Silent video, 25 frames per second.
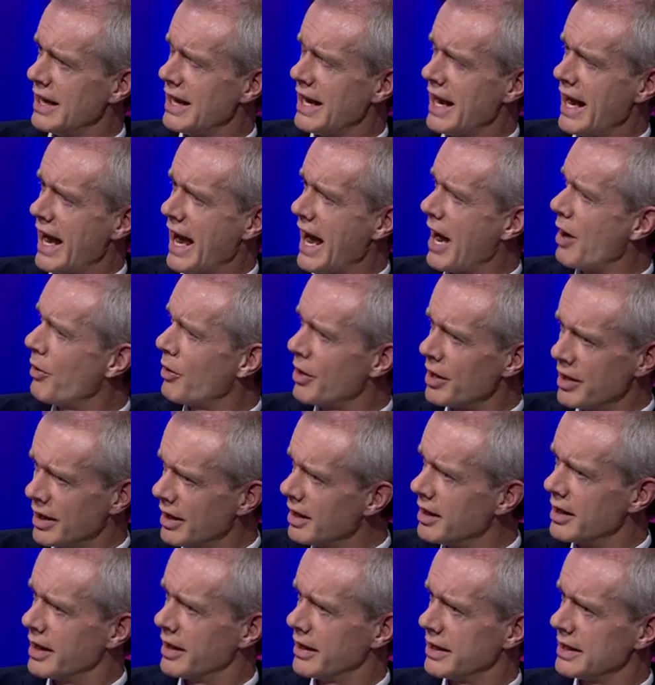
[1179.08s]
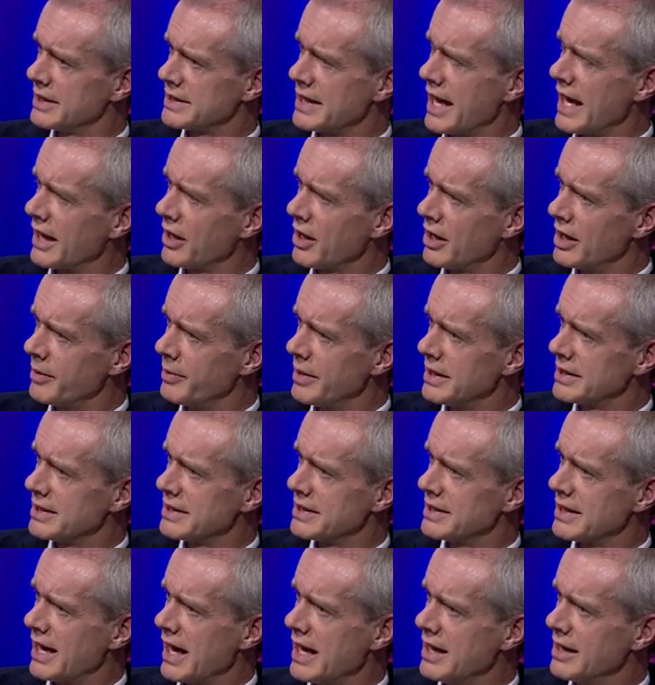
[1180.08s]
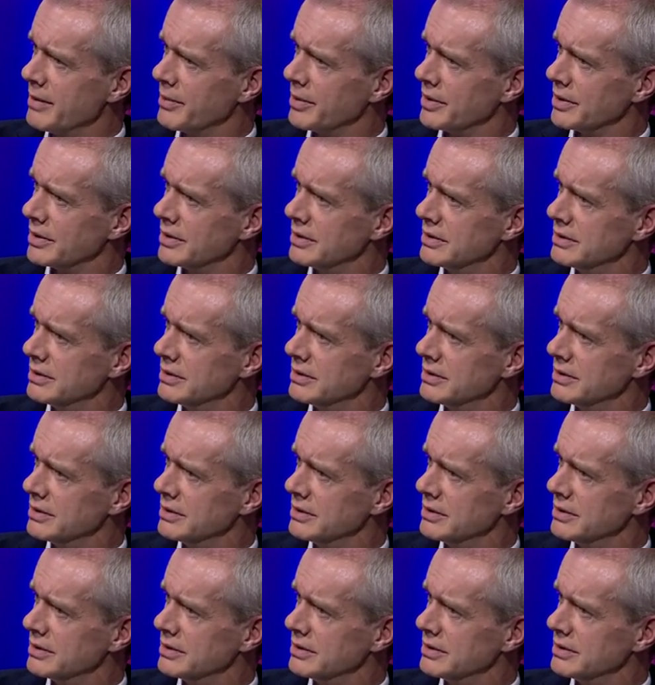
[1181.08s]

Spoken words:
how on earth is that going to be sustainable?